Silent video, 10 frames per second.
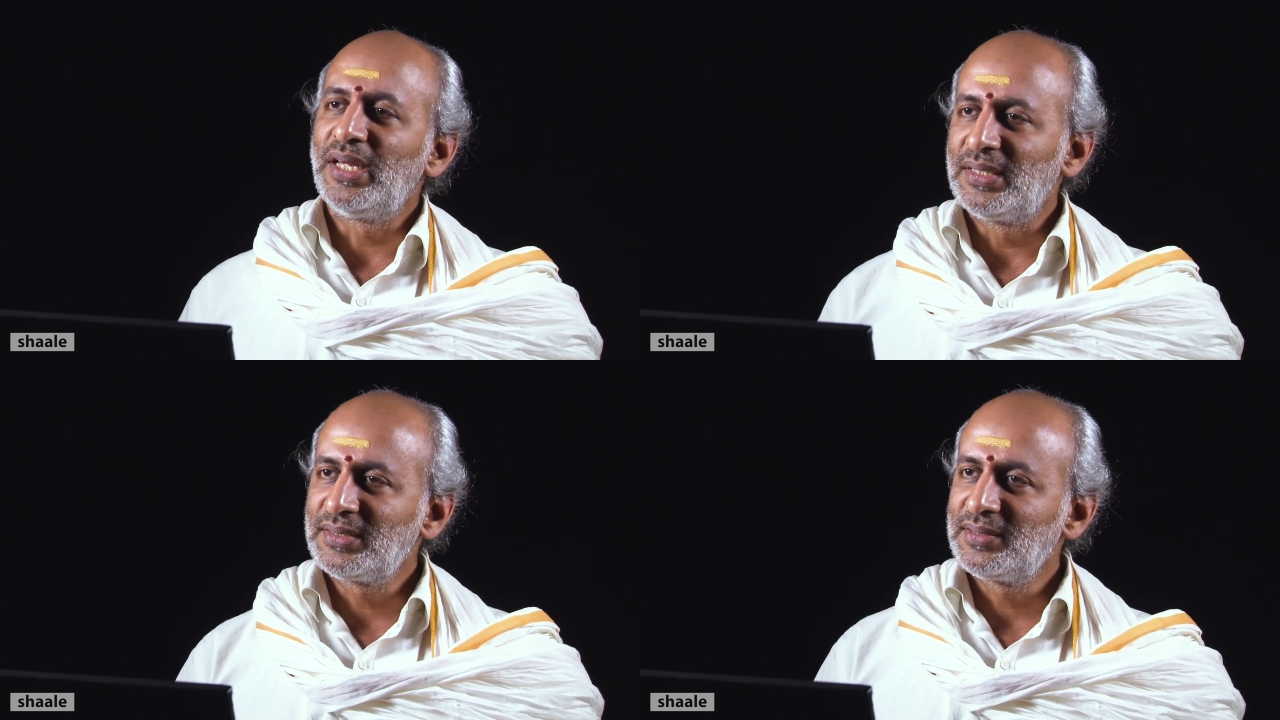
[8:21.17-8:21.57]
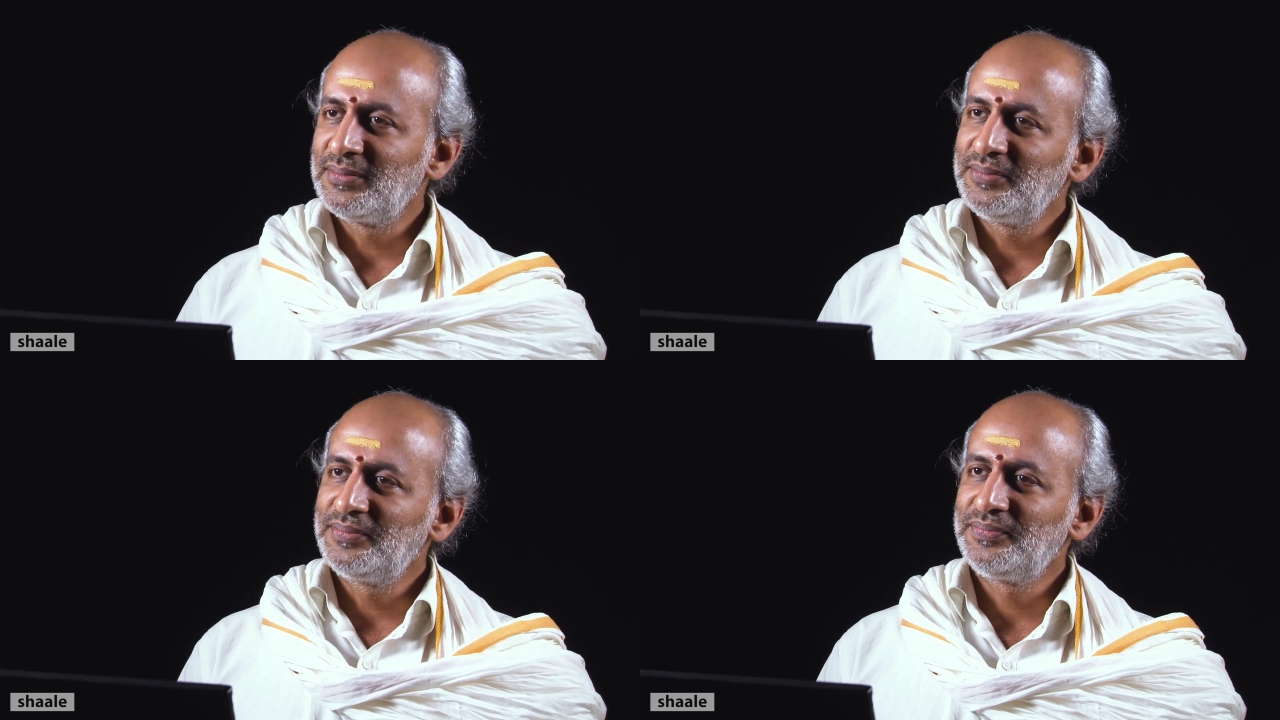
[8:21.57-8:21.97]
days
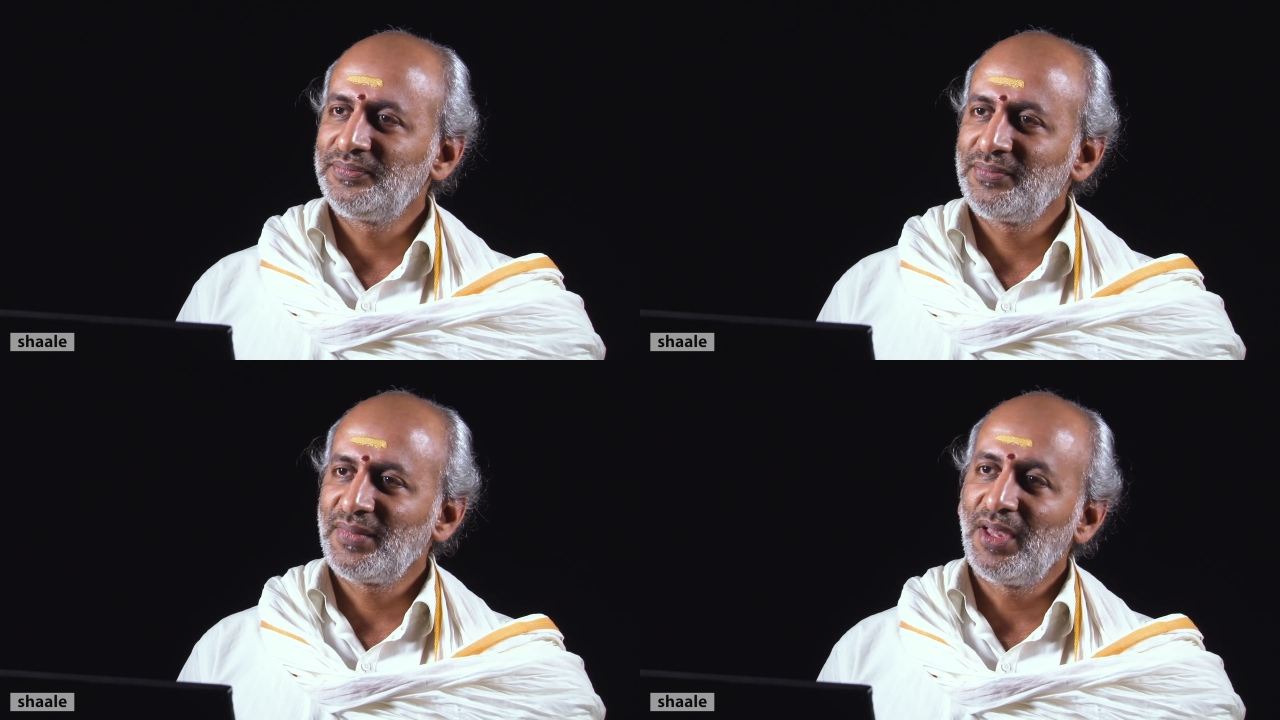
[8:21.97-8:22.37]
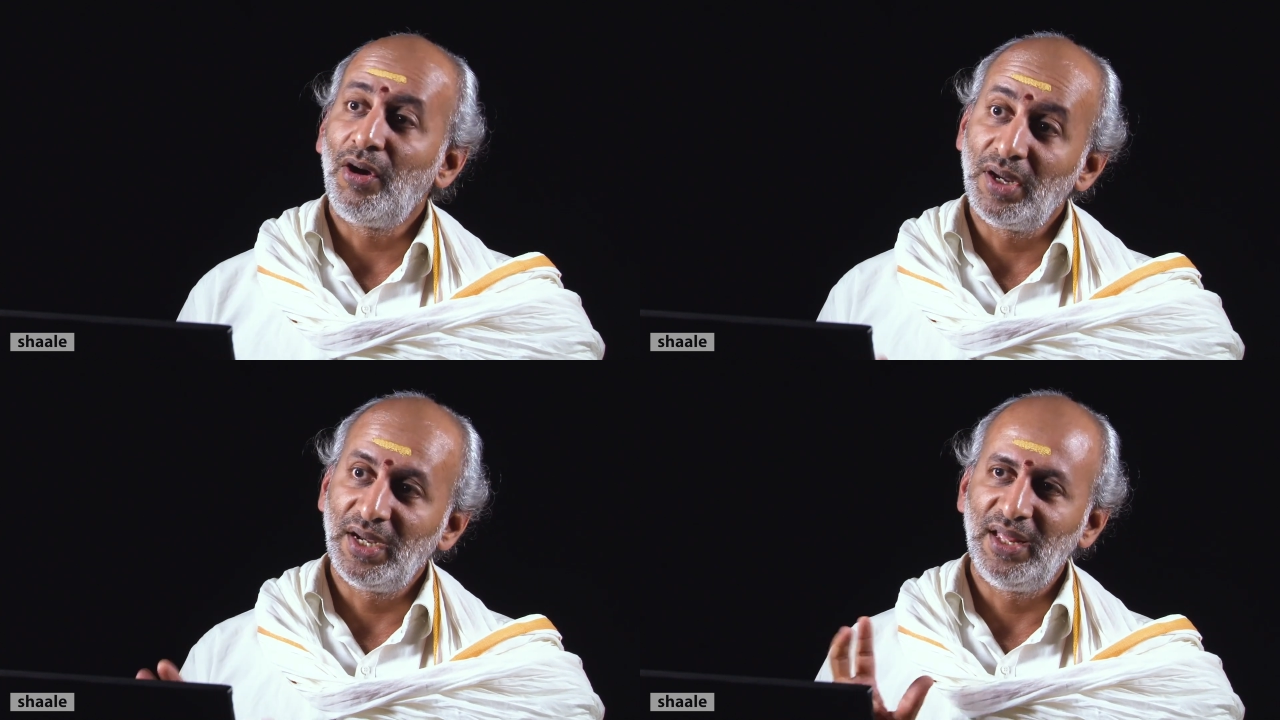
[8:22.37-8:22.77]

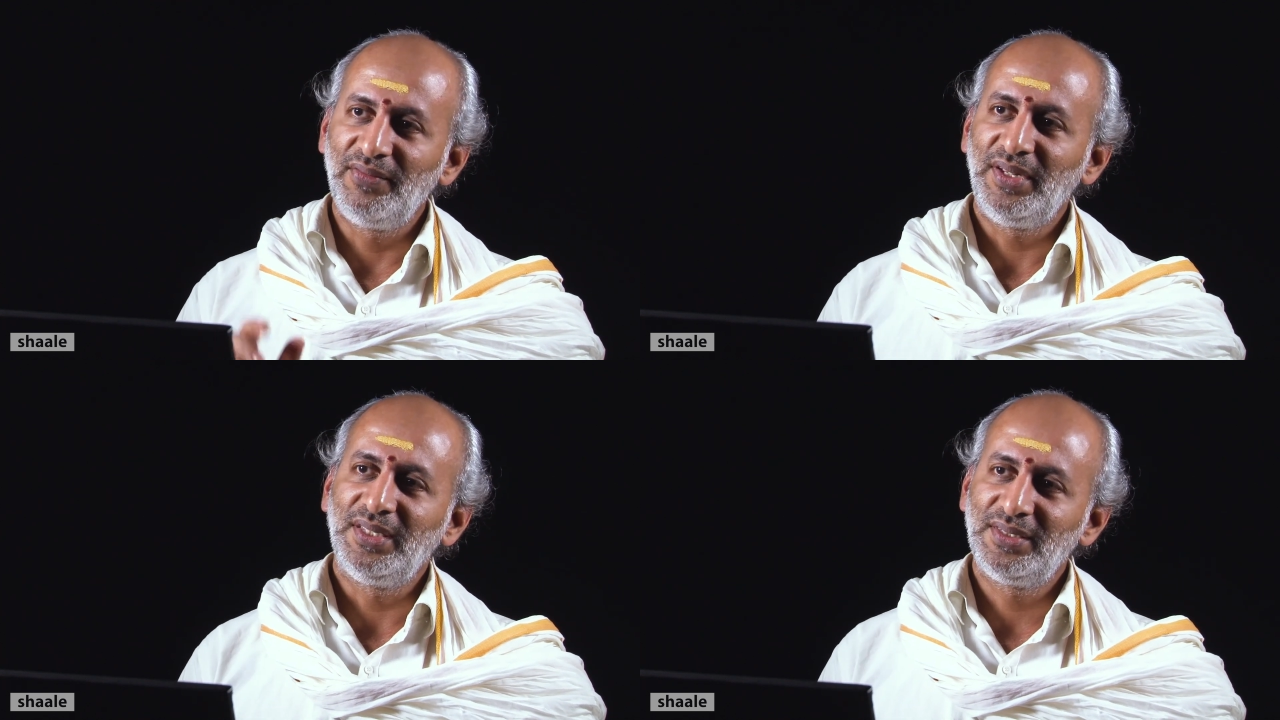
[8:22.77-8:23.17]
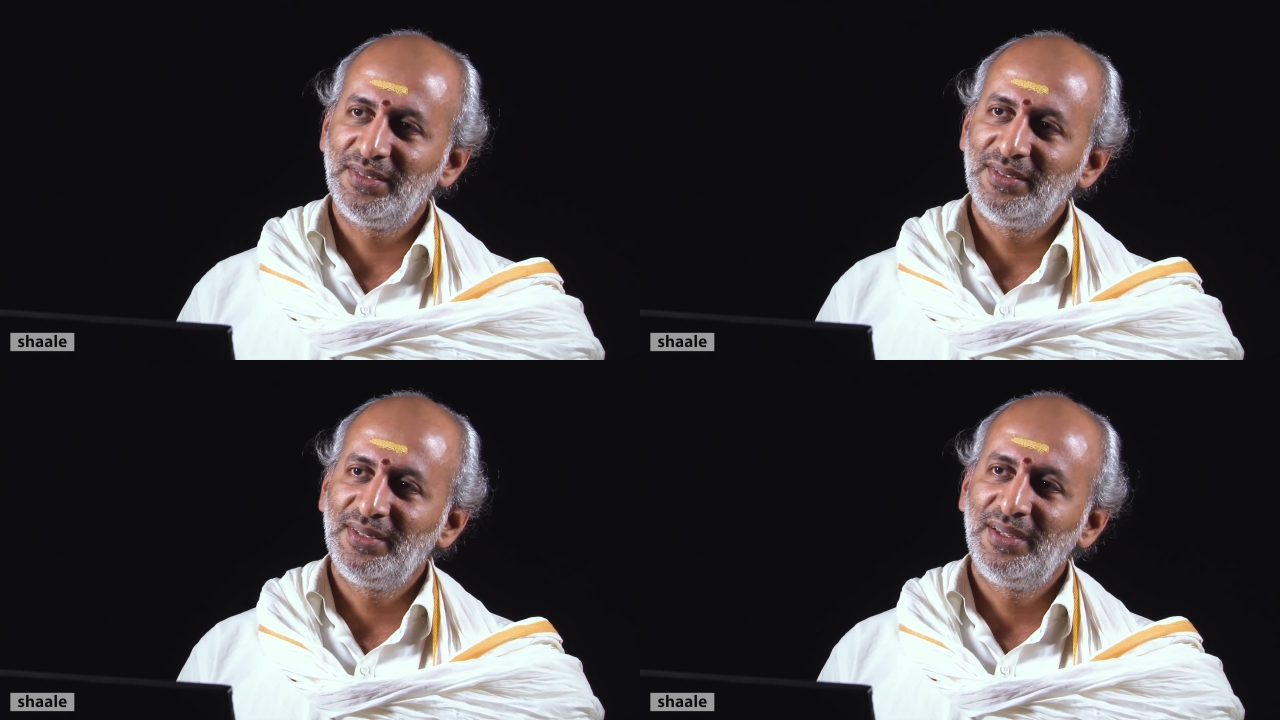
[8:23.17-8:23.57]
on an average.